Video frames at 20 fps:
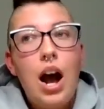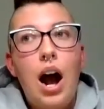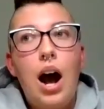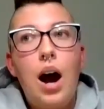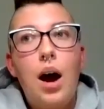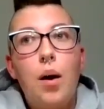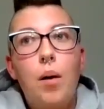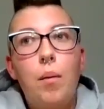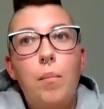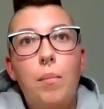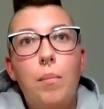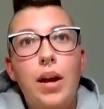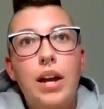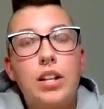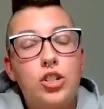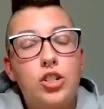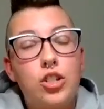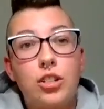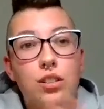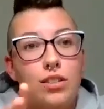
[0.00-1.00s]
It
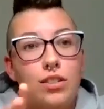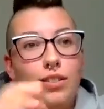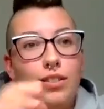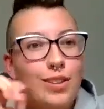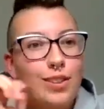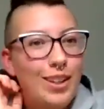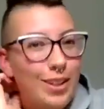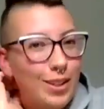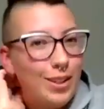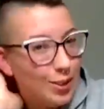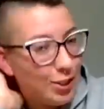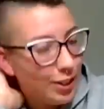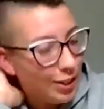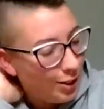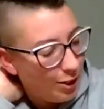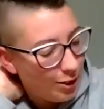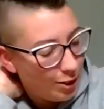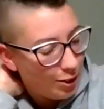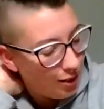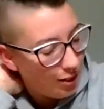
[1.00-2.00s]
shouldn't, you
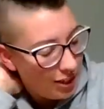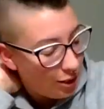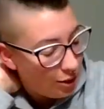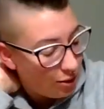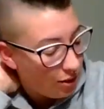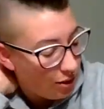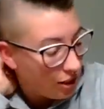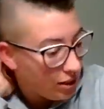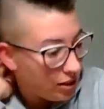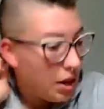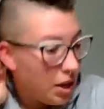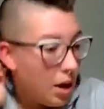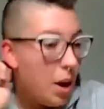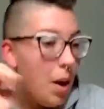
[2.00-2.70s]
shouldn't need 2 years,